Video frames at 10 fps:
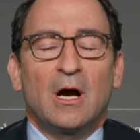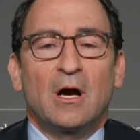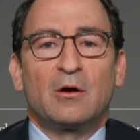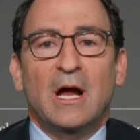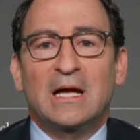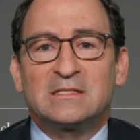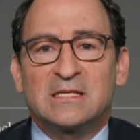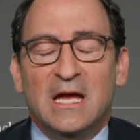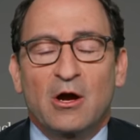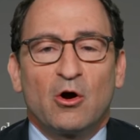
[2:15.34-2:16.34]
I'd
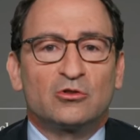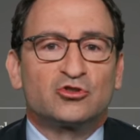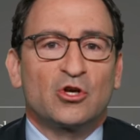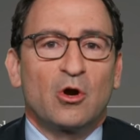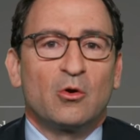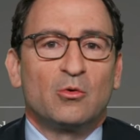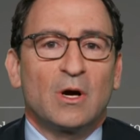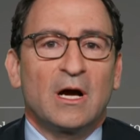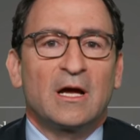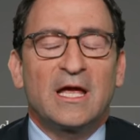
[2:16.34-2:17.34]
say
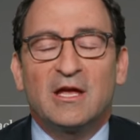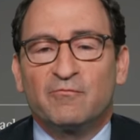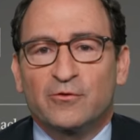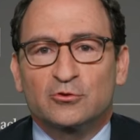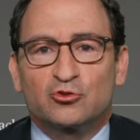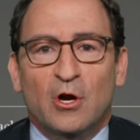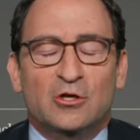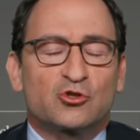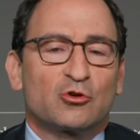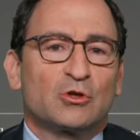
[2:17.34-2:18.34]
also
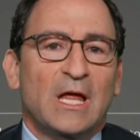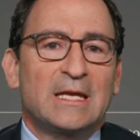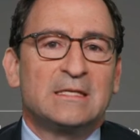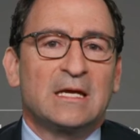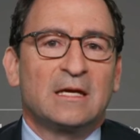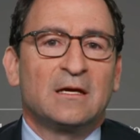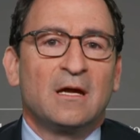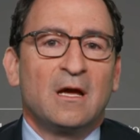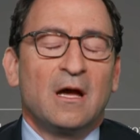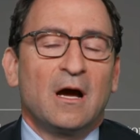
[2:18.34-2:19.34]
infrastructure lending,
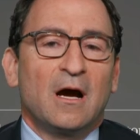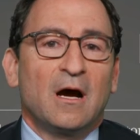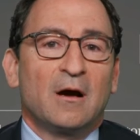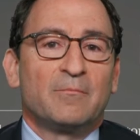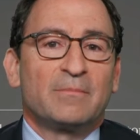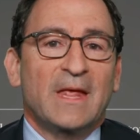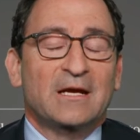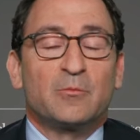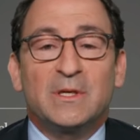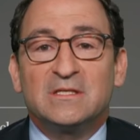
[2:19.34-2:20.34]

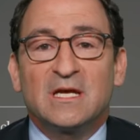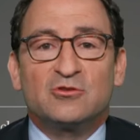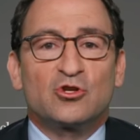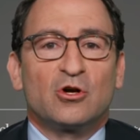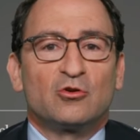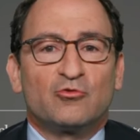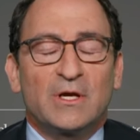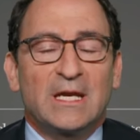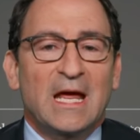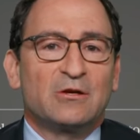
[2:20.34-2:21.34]
that could be digital,
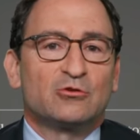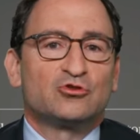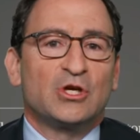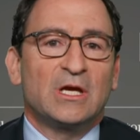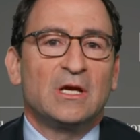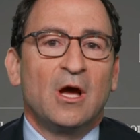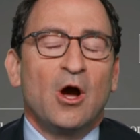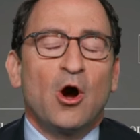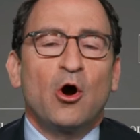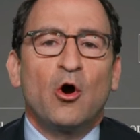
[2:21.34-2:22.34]
green energy,
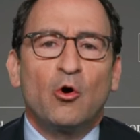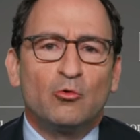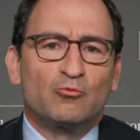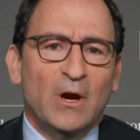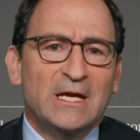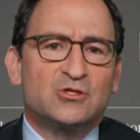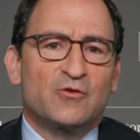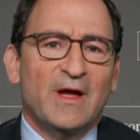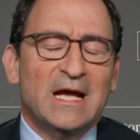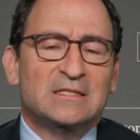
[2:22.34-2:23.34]
a whole range
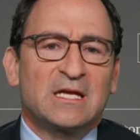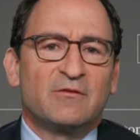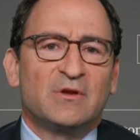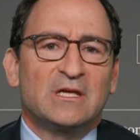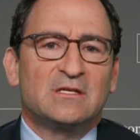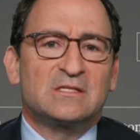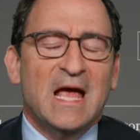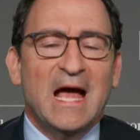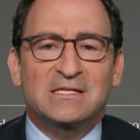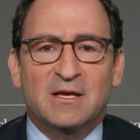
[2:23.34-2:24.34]
of activities,
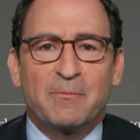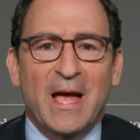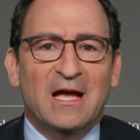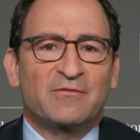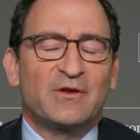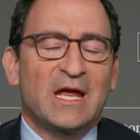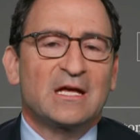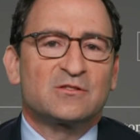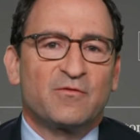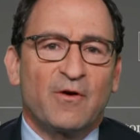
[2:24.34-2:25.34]
asset-backed
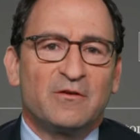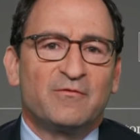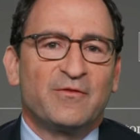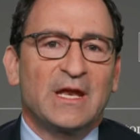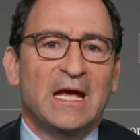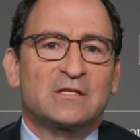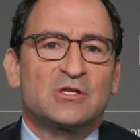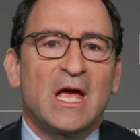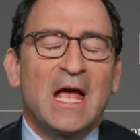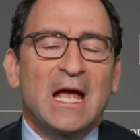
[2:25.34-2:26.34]
finance, fund
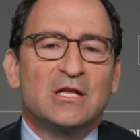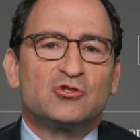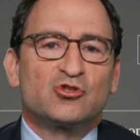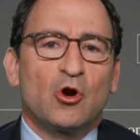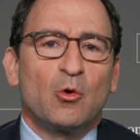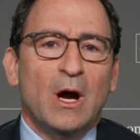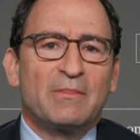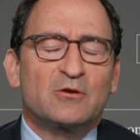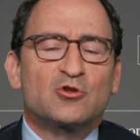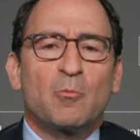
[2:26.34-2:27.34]
finance. And so
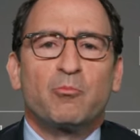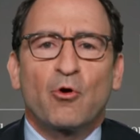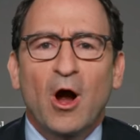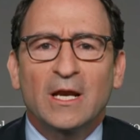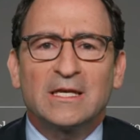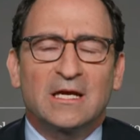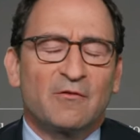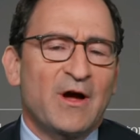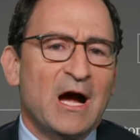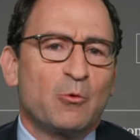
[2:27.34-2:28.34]
there's a broadening
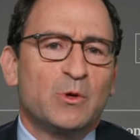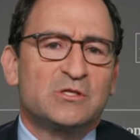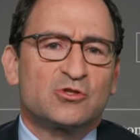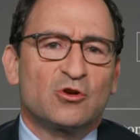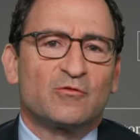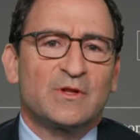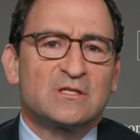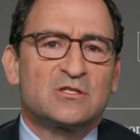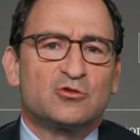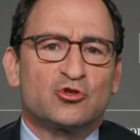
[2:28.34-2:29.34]
of how we serve
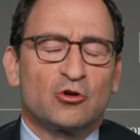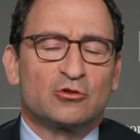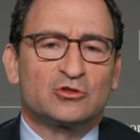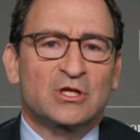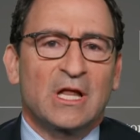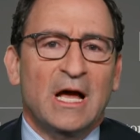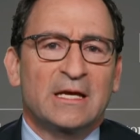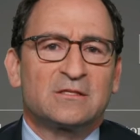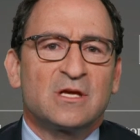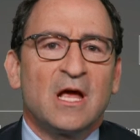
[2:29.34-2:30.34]
these insurance
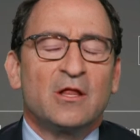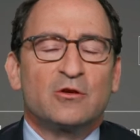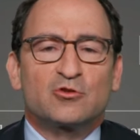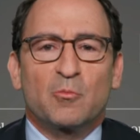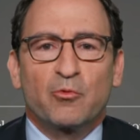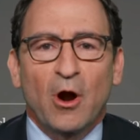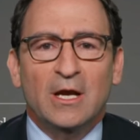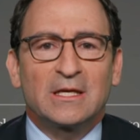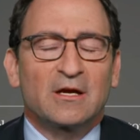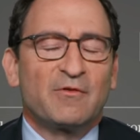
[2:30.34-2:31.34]
clients. There's a
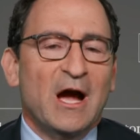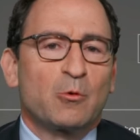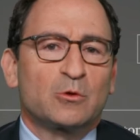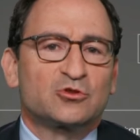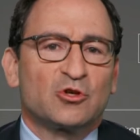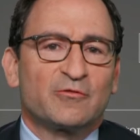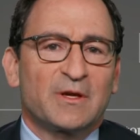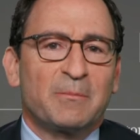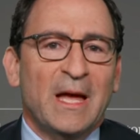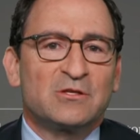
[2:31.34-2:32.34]
broadening of how we're
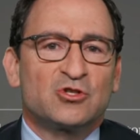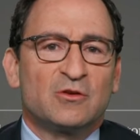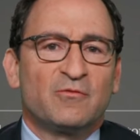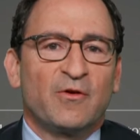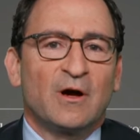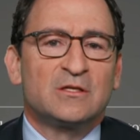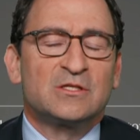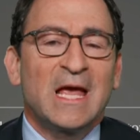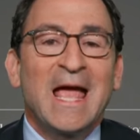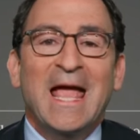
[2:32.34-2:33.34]
serving pension
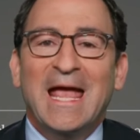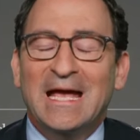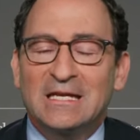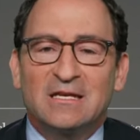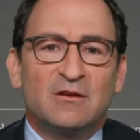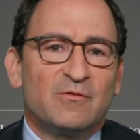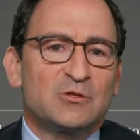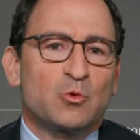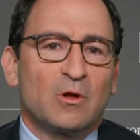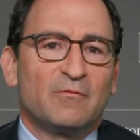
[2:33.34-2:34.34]
funds and
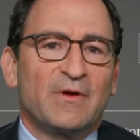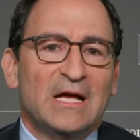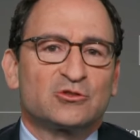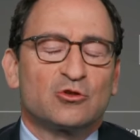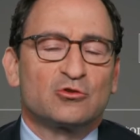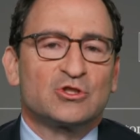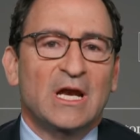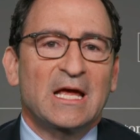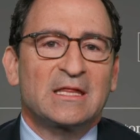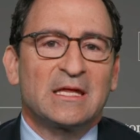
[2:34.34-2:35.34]
individual investors.
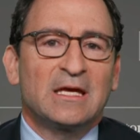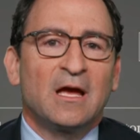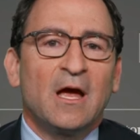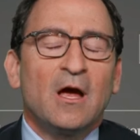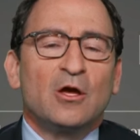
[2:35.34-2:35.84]
And I think,